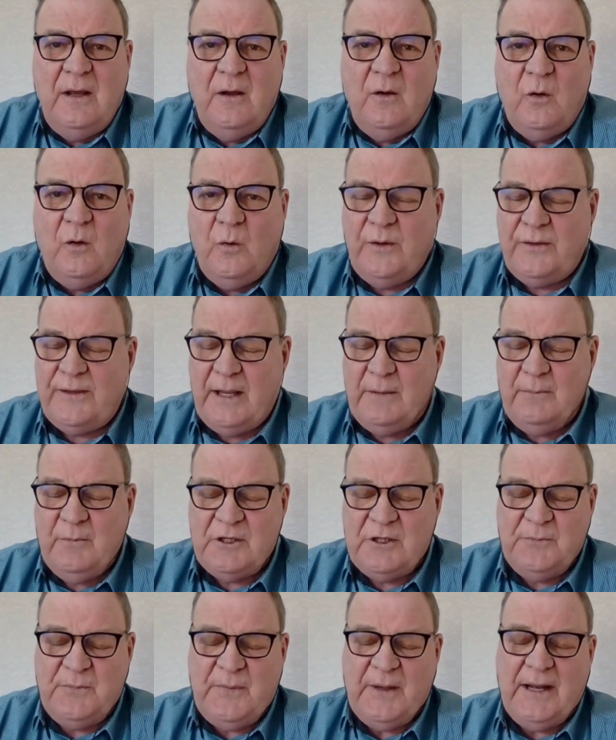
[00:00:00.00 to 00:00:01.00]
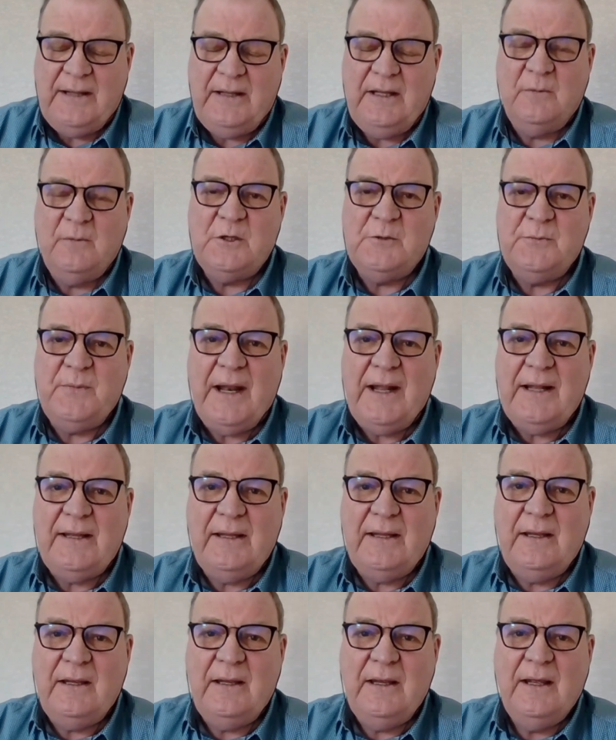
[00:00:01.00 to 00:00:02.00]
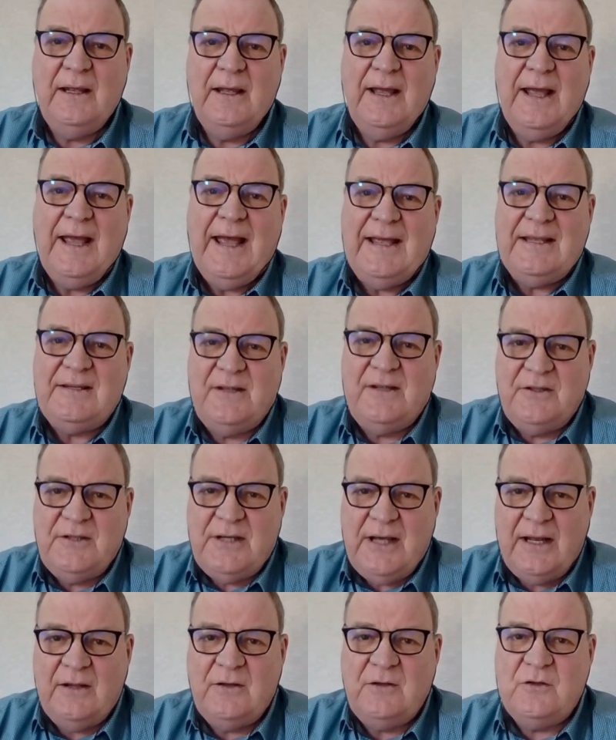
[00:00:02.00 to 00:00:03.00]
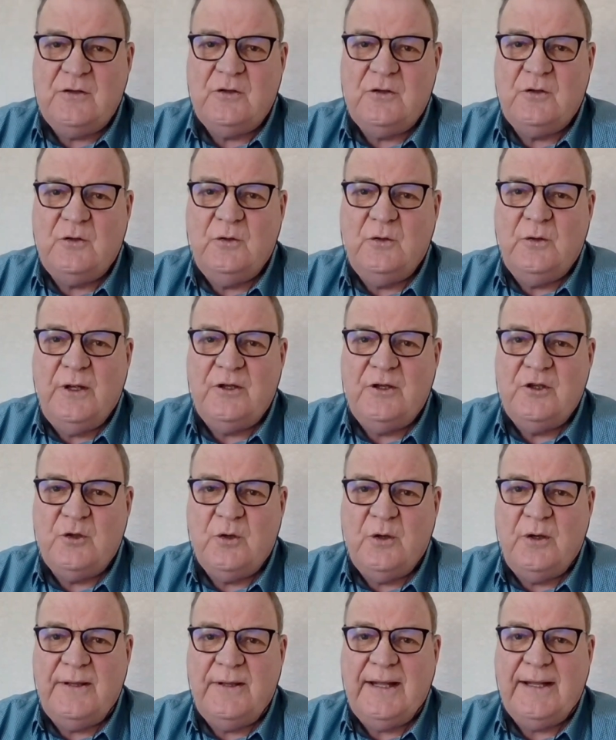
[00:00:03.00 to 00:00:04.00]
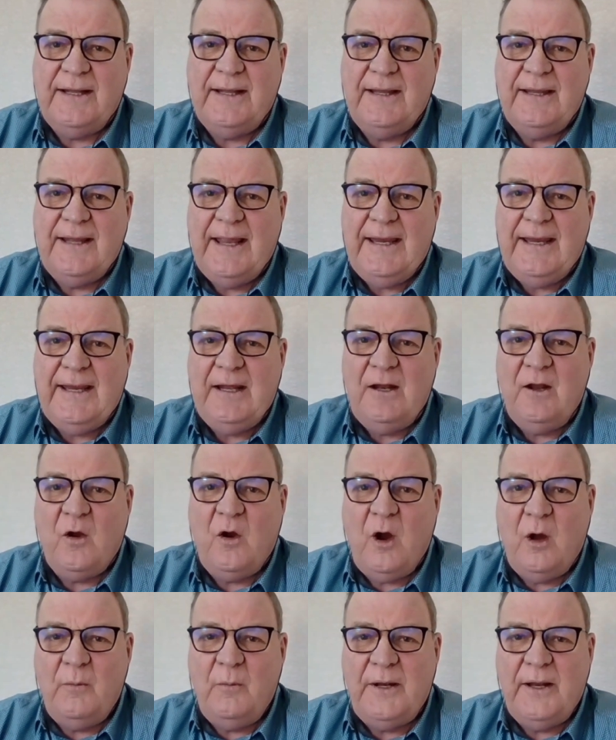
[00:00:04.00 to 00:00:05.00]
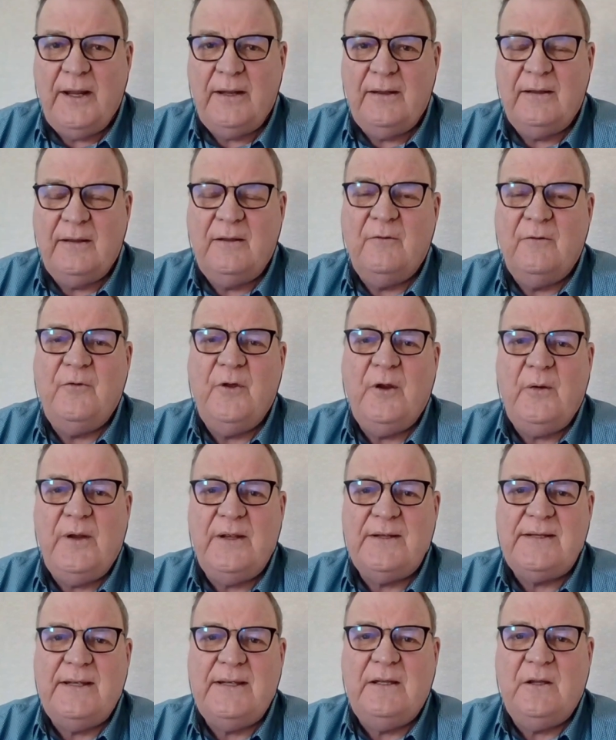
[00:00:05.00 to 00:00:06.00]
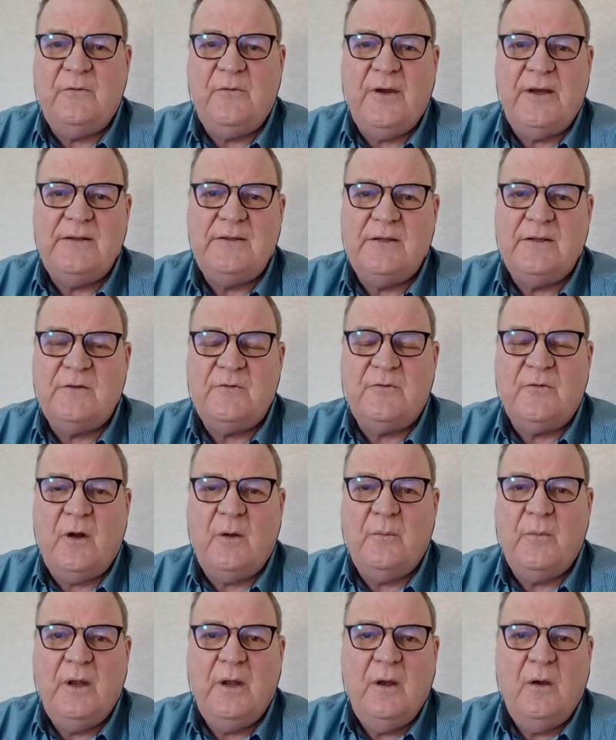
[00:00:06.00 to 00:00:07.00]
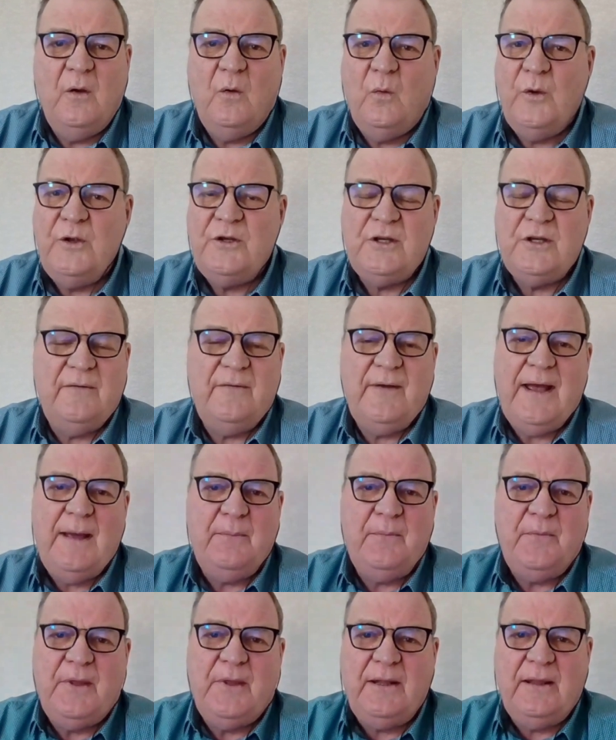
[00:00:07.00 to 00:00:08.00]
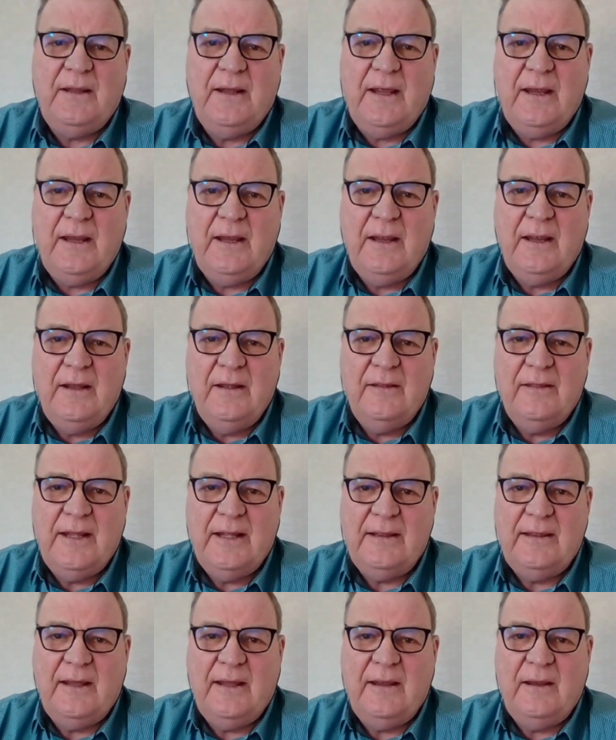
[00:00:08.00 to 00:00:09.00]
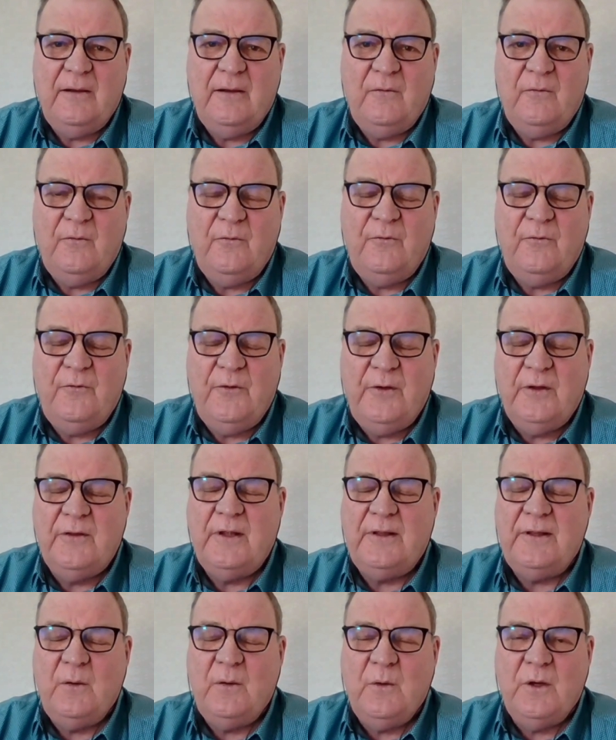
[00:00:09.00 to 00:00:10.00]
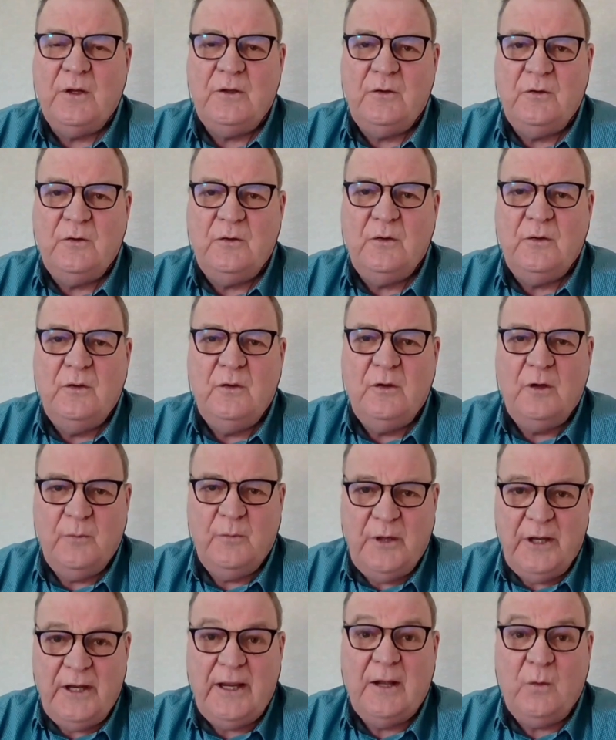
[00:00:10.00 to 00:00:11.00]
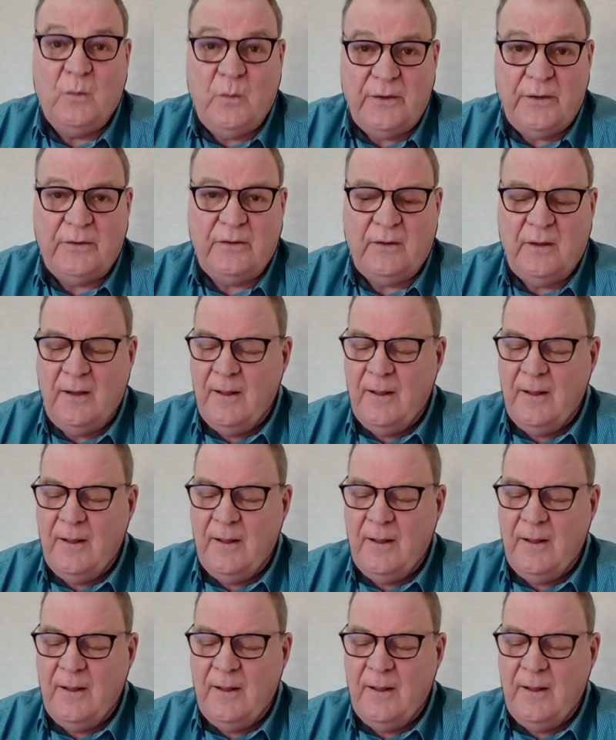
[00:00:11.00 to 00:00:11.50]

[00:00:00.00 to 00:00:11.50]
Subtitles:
or with a municipality. The municipality has the challenge to ensure that they can accommodate the various interfaces from whichever app that they feel that they want to communicate with.